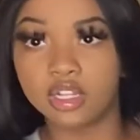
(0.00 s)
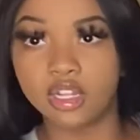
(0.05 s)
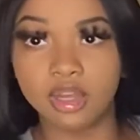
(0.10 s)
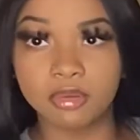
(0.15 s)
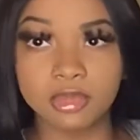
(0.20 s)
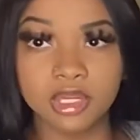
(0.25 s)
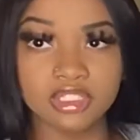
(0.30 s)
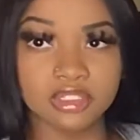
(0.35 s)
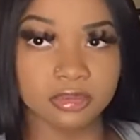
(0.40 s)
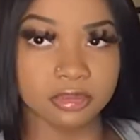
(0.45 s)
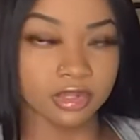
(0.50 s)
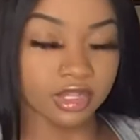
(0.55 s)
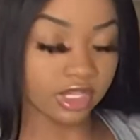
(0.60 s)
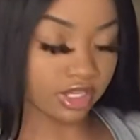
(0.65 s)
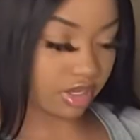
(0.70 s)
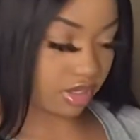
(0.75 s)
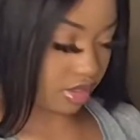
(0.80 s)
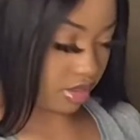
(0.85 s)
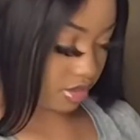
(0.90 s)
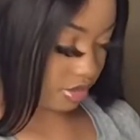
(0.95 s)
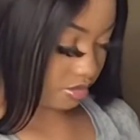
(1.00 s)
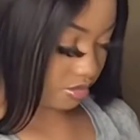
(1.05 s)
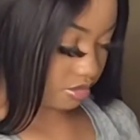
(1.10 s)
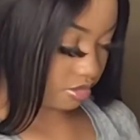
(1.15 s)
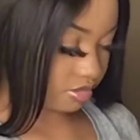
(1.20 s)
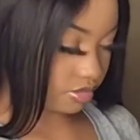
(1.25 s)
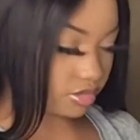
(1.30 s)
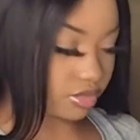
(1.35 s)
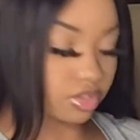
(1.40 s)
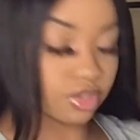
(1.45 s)
I'm about to plug it up
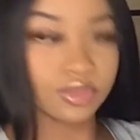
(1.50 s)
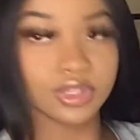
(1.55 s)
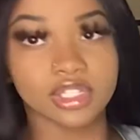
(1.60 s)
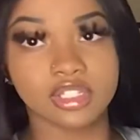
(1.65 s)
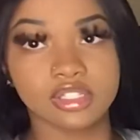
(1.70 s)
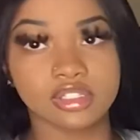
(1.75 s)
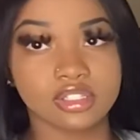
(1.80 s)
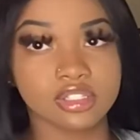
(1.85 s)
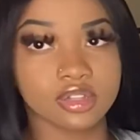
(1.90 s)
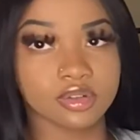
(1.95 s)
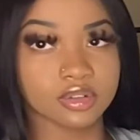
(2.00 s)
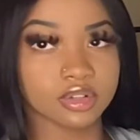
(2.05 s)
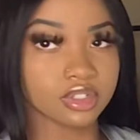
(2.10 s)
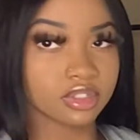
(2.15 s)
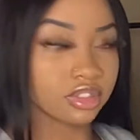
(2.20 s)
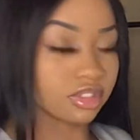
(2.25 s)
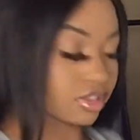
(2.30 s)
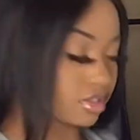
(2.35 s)
so we can see what it looks